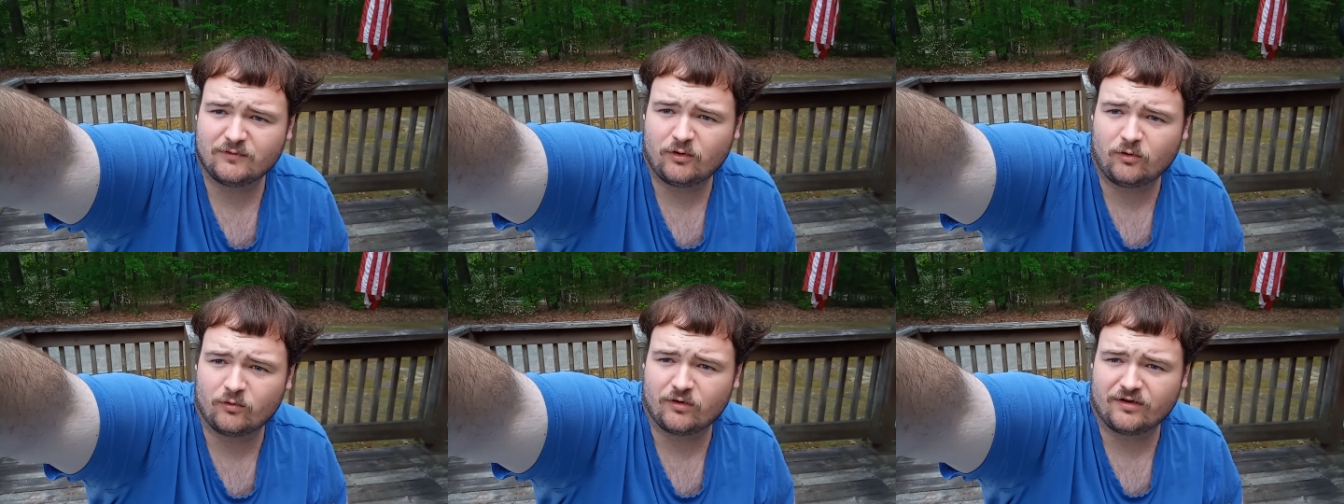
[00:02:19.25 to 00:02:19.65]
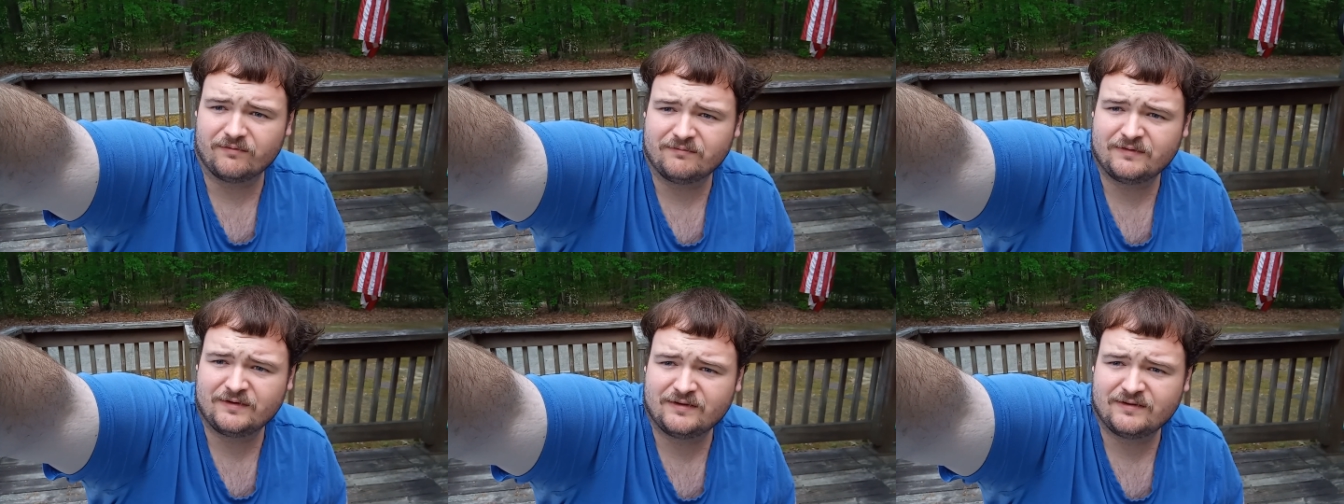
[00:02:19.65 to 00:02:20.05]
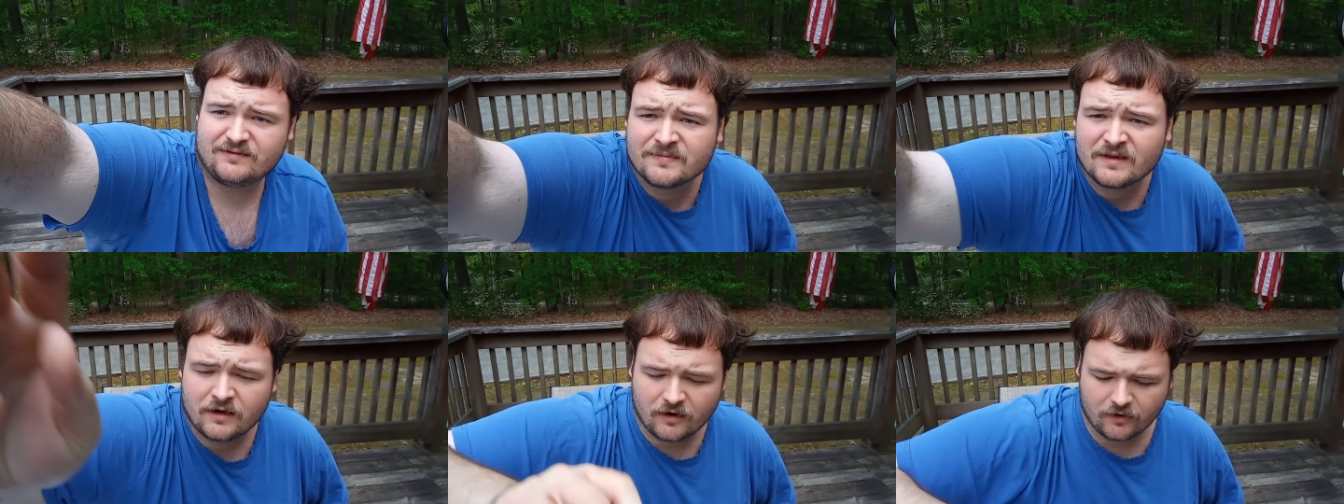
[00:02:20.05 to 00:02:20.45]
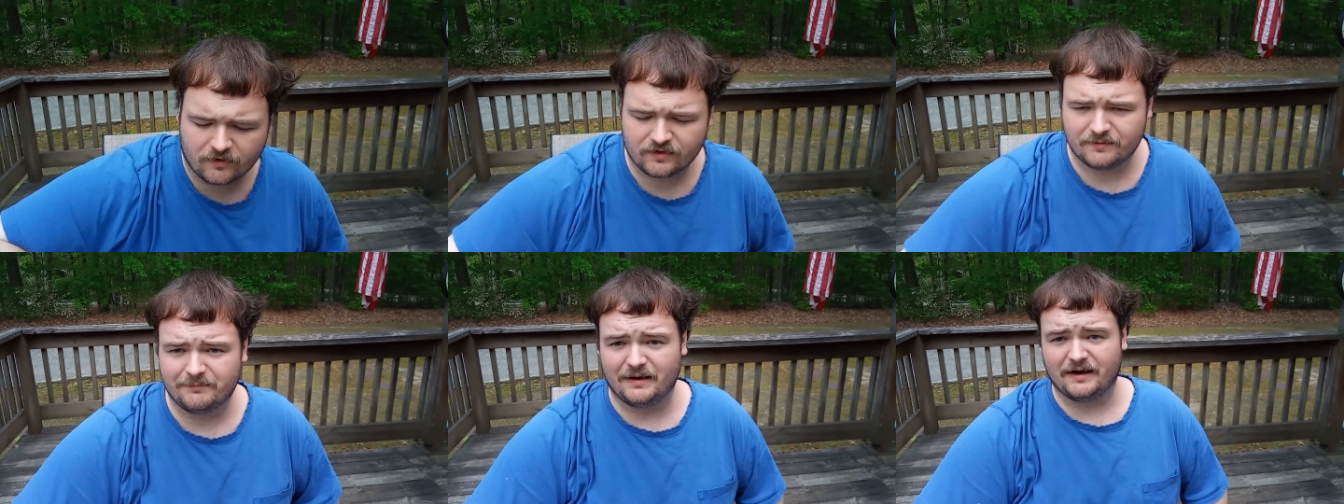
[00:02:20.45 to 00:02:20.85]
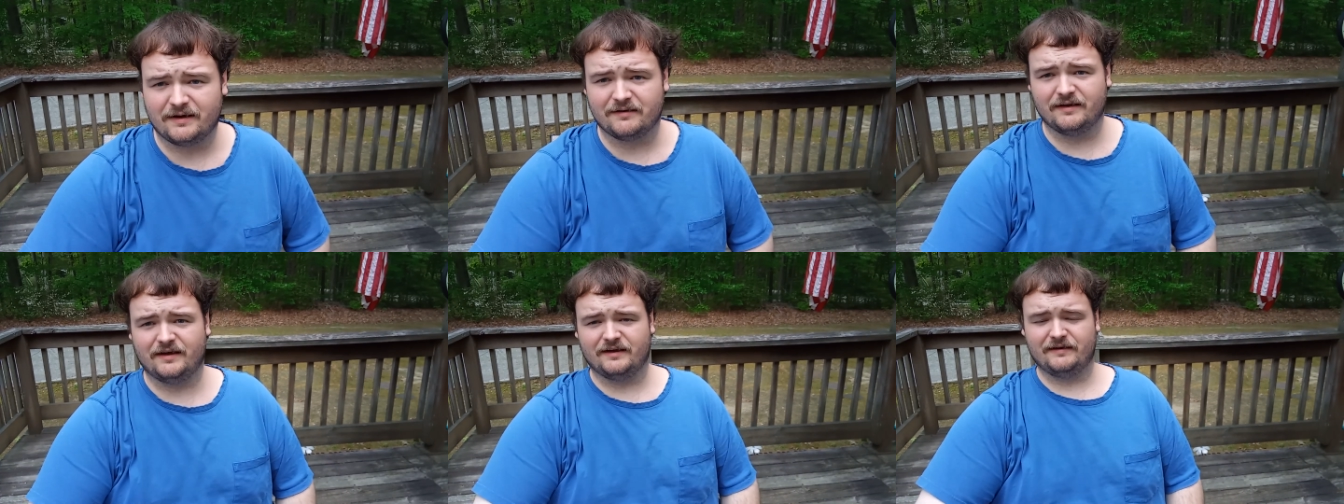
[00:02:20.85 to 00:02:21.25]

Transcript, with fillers: Hold on. All right, I'm back.